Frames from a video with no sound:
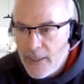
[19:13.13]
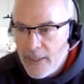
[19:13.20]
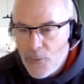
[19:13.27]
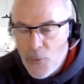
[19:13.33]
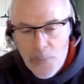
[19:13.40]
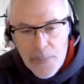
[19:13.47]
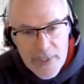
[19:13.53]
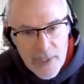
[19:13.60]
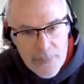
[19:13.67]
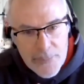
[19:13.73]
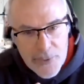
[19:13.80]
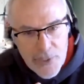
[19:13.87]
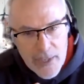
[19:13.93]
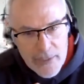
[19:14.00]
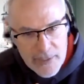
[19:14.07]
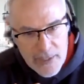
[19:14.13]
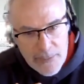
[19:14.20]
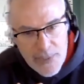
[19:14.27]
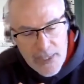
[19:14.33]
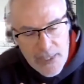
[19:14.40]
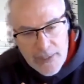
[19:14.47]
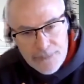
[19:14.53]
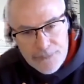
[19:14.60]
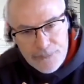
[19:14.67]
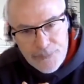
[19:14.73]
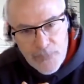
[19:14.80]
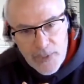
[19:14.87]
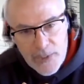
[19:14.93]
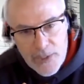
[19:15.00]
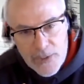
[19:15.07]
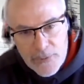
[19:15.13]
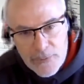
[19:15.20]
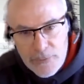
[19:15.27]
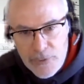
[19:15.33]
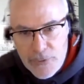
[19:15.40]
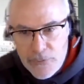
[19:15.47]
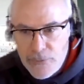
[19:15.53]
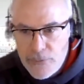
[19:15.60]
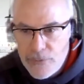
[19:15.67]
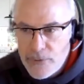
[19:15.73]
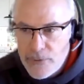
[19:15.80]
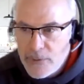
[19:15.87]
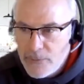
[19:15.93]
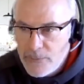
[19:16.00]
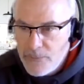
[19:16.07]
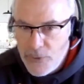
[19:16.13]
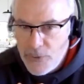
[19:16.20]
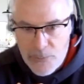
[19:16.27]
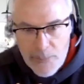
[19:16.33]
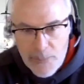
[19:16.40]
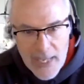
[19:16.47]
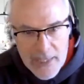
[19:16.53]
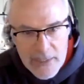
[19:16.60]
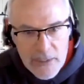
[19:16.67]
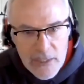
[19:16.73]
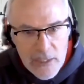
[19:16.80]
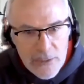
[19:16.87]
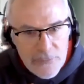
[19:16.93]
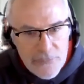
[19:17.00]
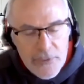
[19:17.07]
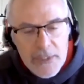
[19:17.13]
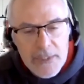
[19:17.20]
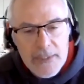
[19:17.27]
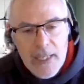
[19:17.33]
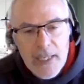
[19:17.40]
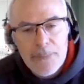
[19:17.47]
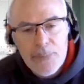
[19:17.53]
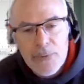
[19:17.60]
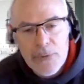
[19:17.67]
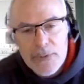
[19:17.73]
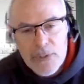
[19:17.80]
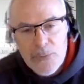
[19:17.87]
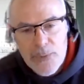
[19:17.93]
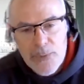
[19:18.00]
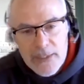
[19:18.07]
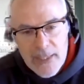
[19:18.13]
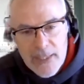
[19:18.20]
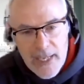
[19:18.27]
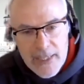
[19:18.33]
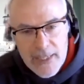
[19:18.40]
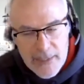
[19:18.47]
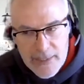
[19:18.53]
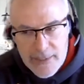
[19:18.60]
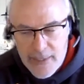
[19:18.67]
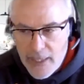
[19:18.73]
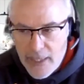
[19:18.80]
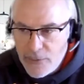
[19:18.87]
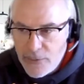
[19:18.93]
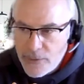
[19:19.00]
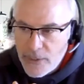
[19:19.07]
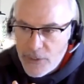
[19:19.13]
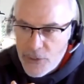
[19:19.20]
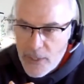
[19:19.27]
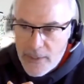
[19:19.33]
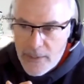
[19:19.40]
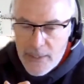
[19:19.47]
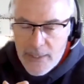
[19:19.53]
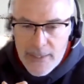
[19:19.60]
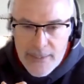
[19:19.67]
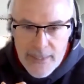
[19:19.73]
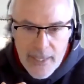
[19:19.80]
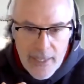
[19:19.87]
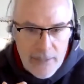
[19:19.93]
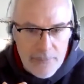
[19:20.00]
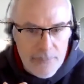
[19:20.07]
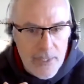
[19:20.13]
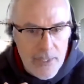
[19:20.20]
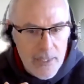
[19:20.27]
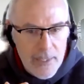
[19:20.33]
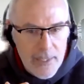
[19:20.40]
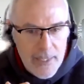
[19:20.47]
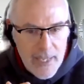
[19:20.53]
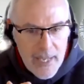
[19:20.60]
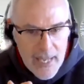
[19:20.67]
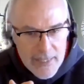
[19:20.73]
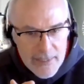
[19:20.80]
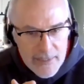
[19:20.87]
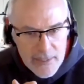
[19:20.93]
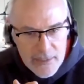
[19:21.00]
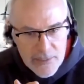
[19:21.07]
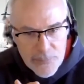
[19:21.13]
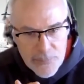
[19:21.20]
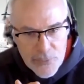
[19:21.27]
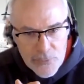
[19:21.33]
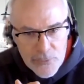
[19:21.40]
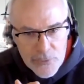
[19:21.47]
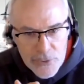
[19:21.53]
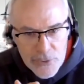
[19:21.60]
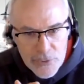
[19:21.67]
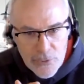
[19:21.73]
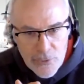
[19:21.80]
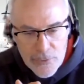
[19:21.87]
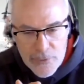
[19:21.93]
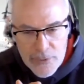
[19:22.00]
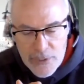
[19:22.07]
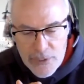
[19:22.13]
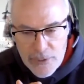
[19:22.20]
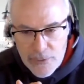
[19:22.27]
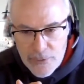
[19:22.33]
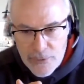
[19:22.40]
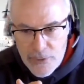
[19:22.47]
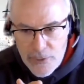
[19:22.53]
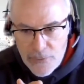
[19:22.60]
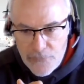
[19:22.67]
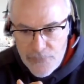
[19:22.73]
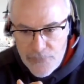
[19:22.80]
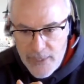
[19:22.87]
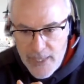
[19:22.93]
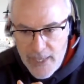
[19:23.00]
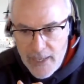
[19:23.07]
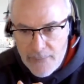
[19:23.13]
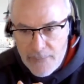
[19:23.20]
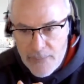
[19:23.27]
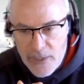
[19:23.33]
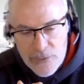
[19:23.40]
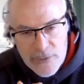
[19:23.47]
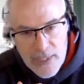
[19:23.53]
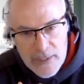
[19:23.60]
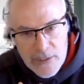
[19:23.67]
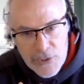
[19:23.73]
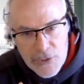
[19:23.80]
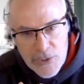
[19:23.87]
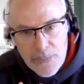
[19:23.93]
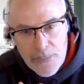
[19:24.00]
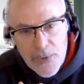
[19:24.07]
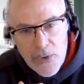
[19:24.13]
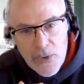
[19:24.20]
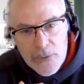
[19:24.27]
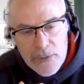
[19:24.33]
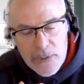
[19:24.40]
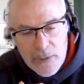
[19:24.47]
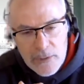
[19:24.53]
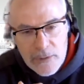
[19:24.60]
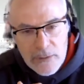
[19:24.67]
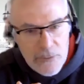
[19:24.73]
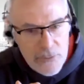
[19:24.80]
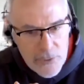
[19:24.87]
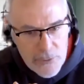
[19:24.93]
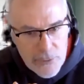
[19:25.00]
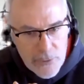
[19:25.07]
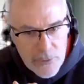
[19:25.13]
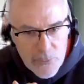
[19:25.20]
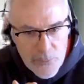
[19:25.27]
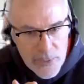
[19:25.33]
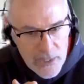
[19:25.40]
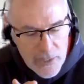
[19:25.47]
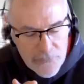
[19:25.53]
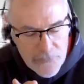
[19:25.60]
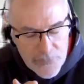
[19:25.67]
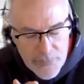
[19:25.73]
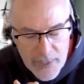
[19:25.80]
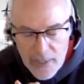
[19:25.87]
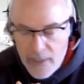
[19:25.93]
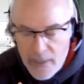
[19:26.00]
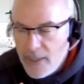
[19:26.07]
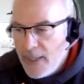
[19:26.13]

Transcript: opened up in RDP. Use Bastion, for example, as a way to access that. Use the just-in-time access approach onto your VM and use that as a jump box and do your querying from there.